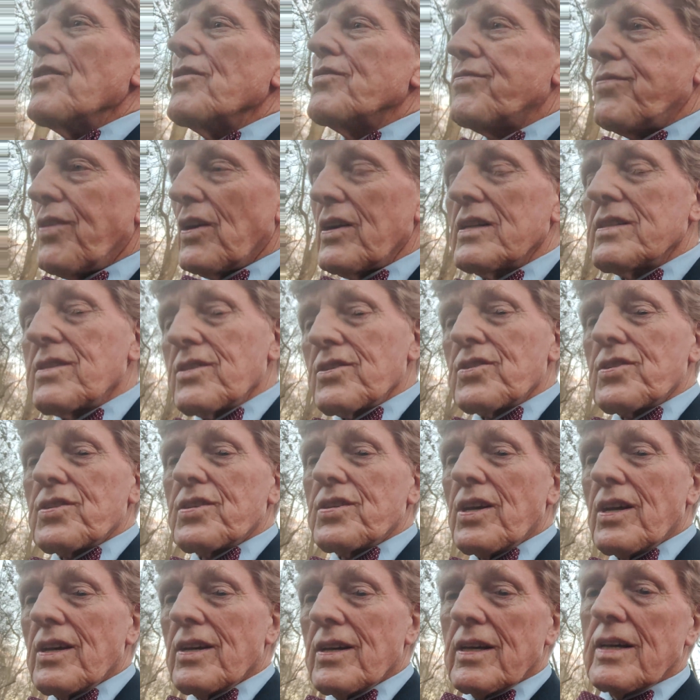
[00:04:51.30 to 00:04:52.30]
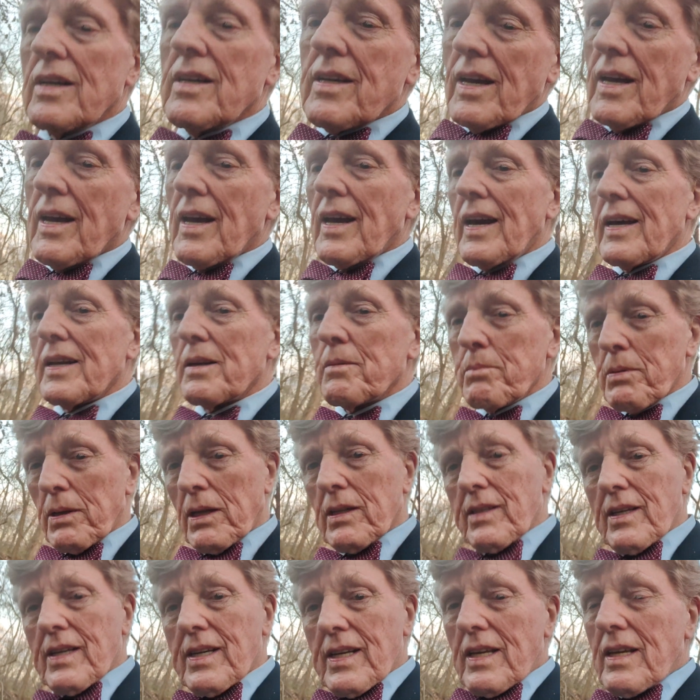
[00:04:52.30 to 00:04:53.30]
funds and
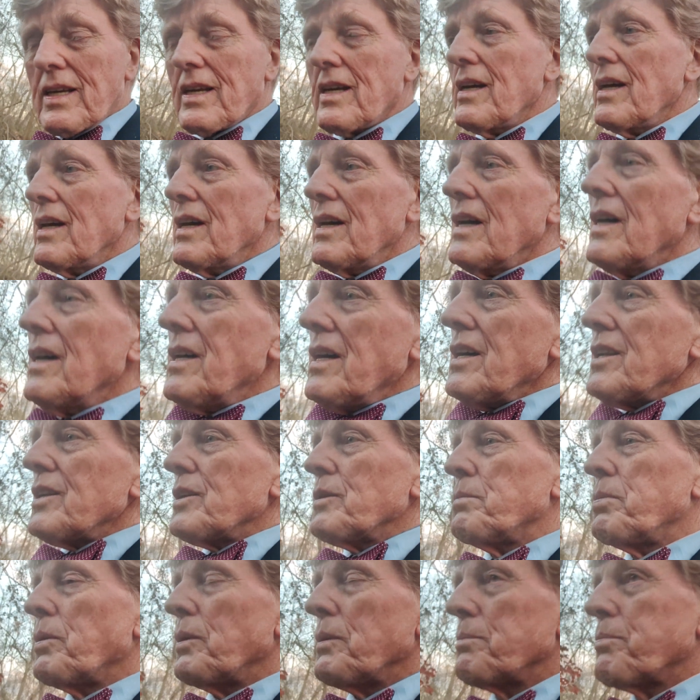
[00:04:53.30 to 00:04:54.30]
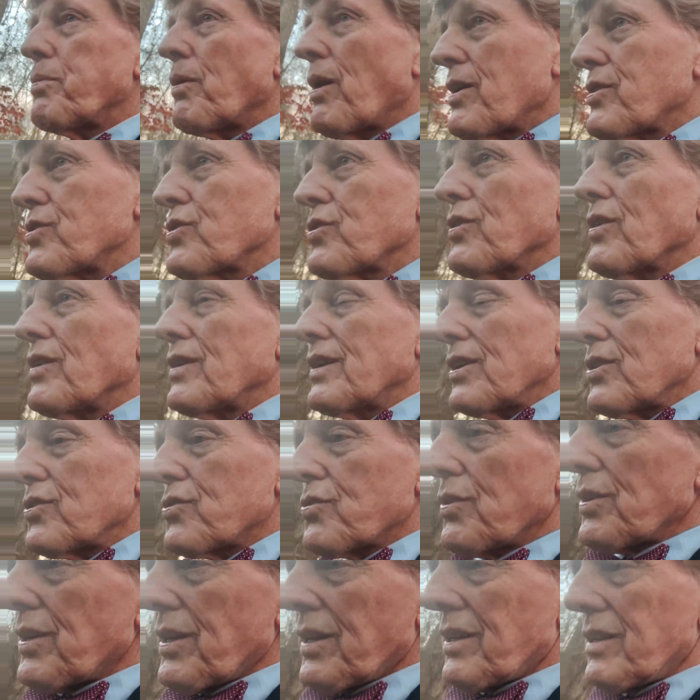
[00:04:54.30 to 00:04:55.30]
ability to put pressure on
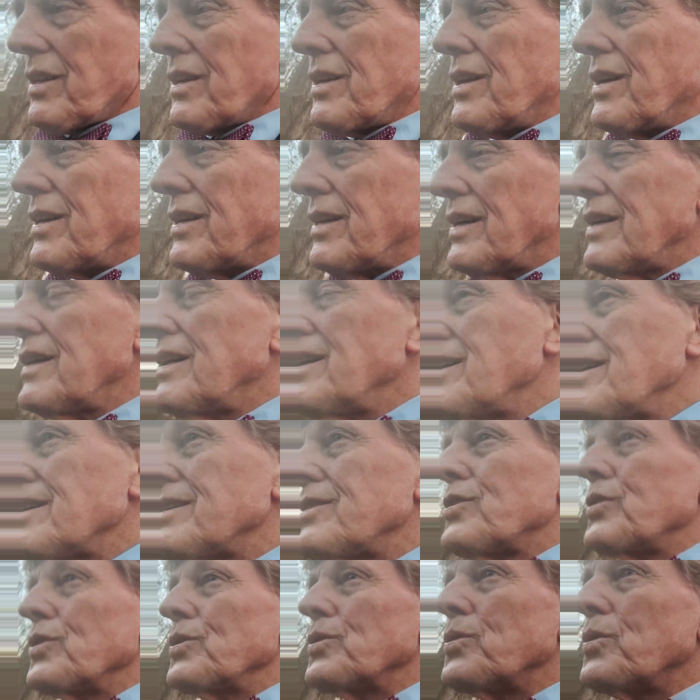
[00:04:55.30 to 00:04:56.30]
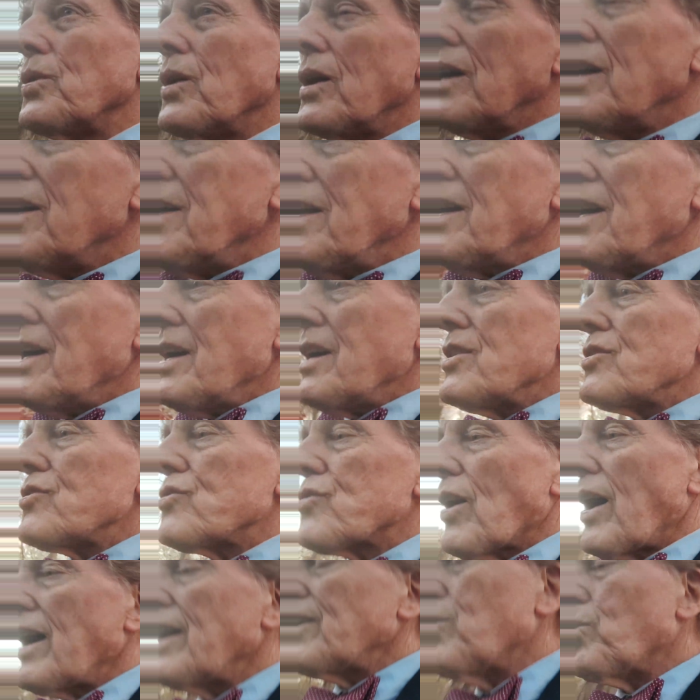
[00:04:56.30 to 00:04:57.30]
Israel to
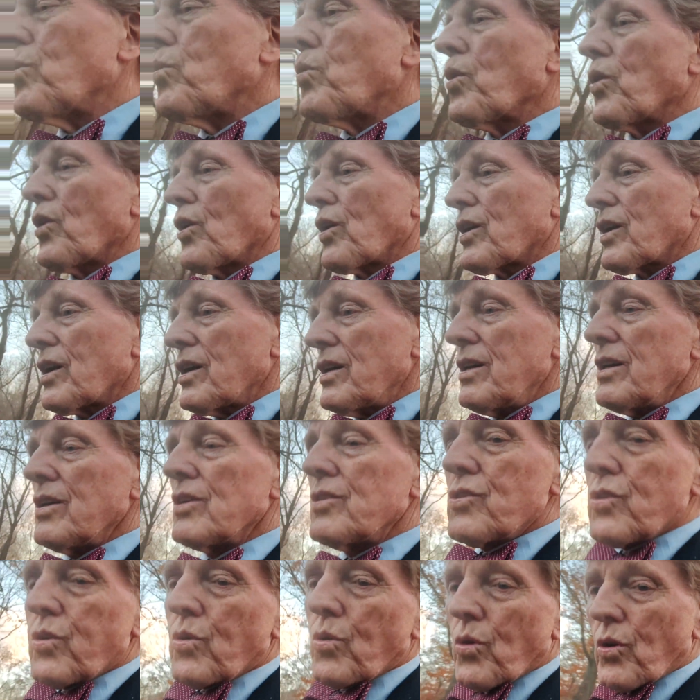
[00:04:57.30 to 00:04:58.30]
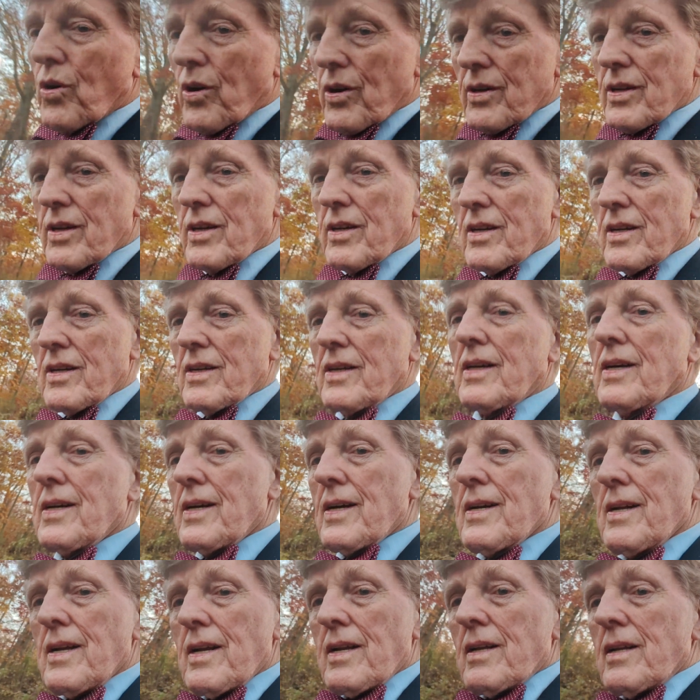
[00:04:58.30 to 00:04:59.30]
try to work toward
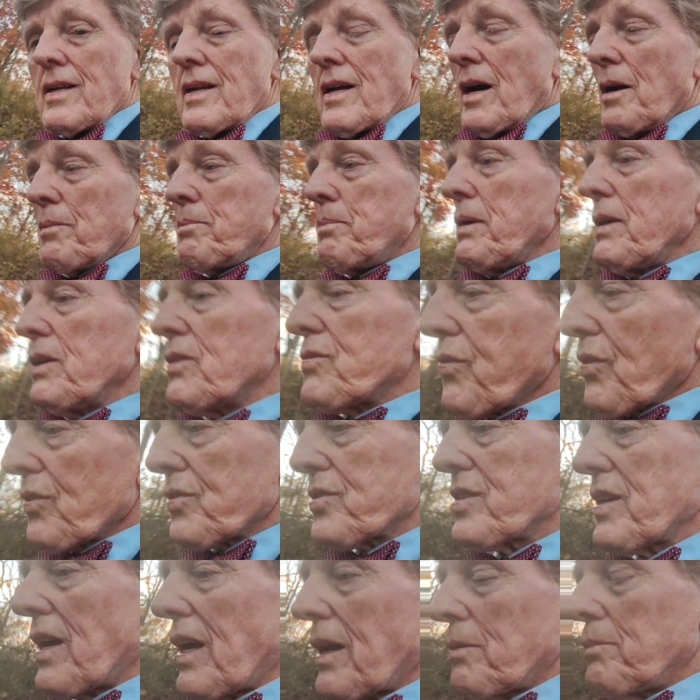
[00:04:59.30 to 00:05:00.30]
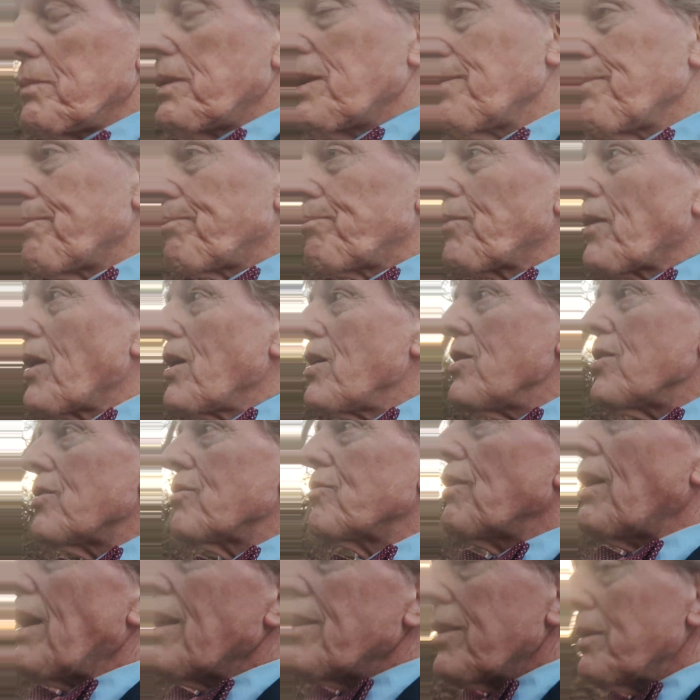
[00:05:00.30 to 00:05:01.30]
a peaceful settlement
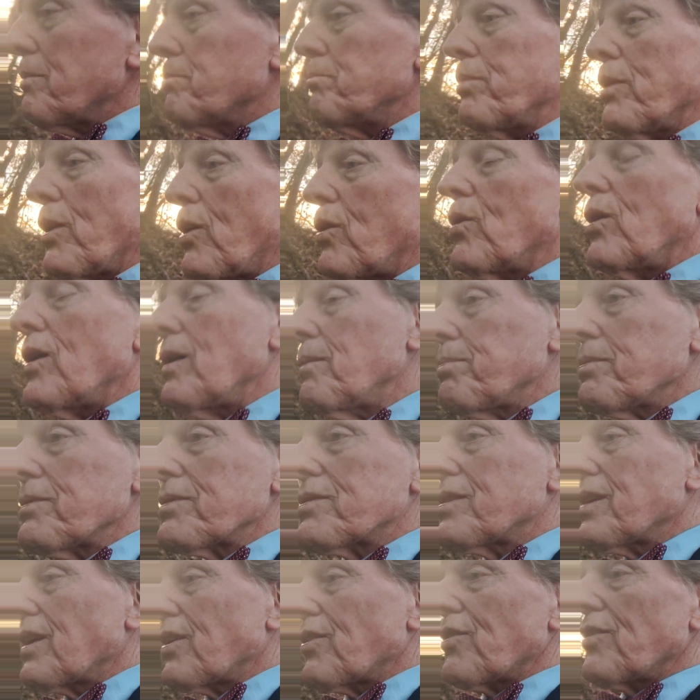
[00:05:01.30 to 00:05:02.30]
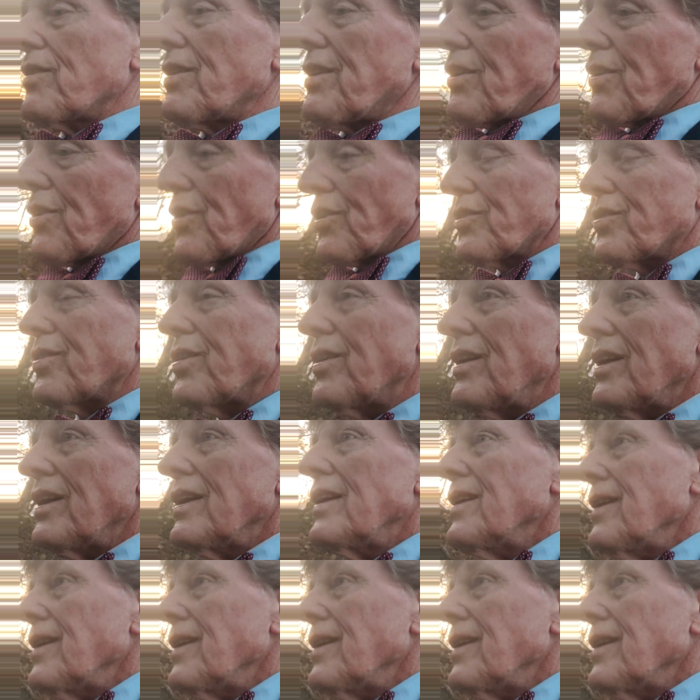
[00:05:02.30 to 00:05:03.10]
rather than blow up the center of the earth